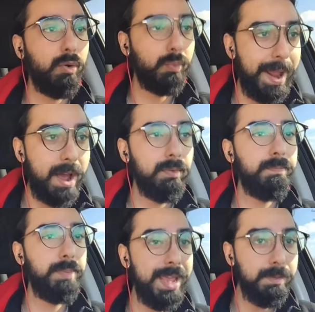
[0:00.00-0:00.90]

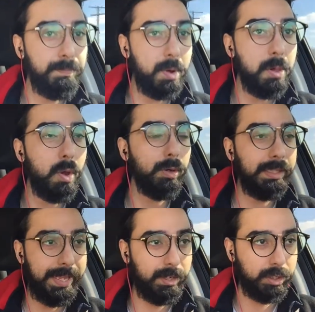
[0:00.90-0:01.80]
around people
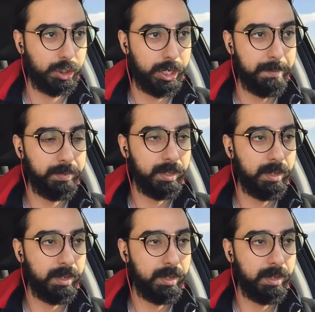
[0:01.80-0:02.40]
or leadership.